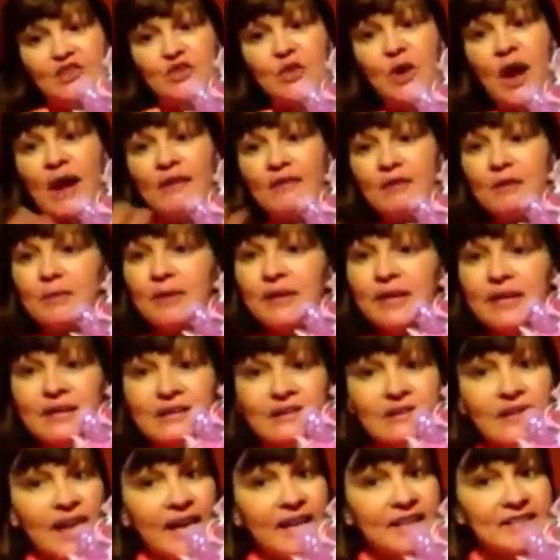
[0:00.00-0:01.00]
So everybody
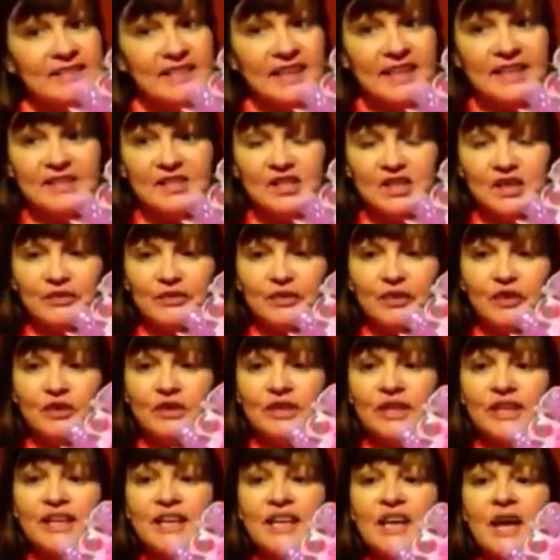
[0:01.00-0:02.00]
likes things
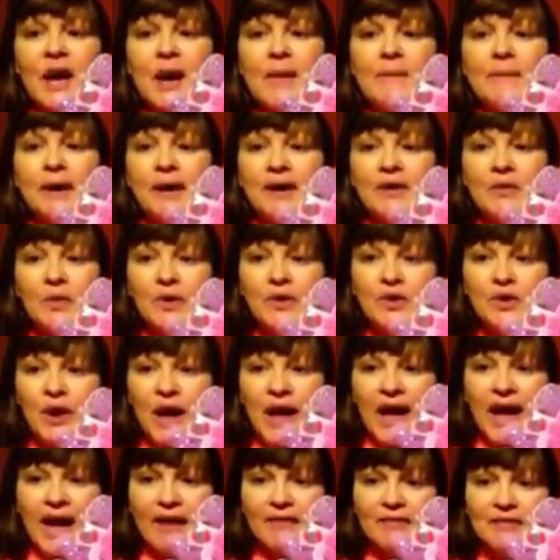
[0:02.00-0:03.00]
differently, but when you
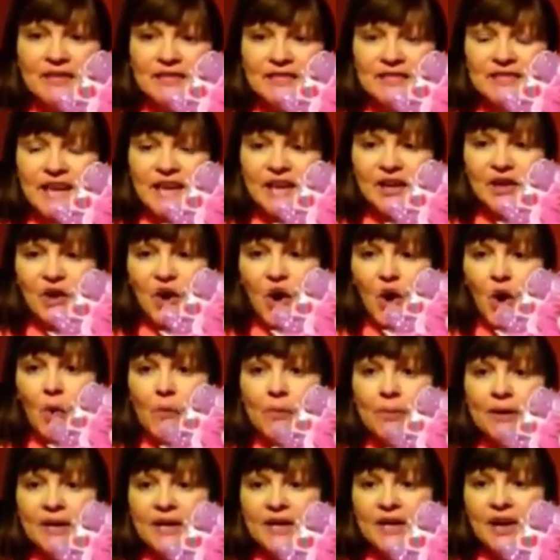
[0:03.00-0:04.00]
have the center
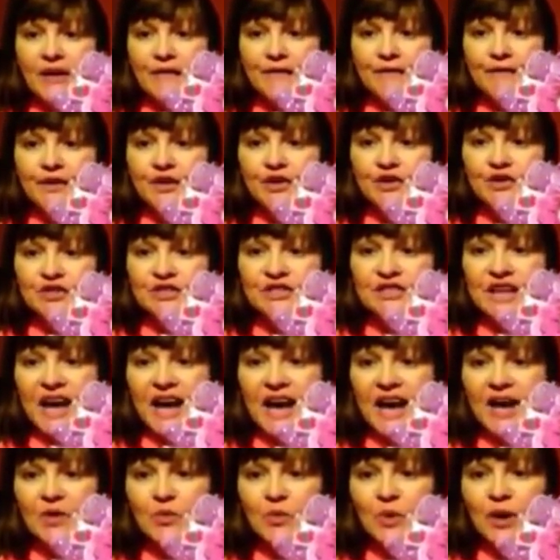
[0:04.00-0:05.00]
open enough for your
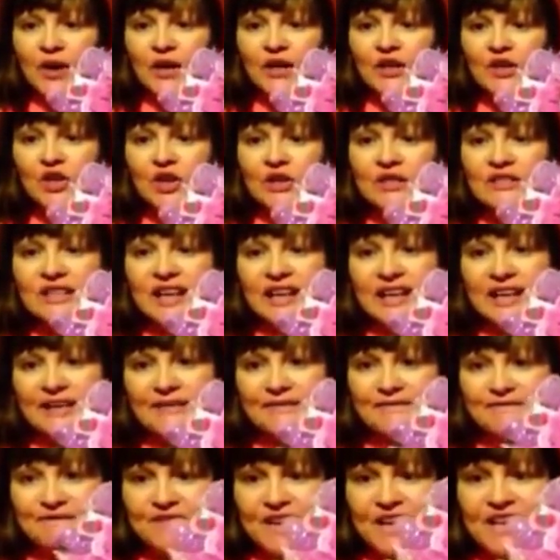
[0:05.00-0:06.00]
sign where it looks like
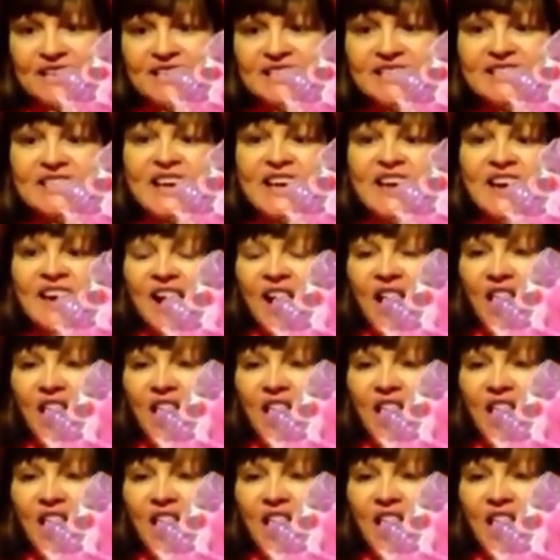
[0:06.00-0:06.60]
it fits,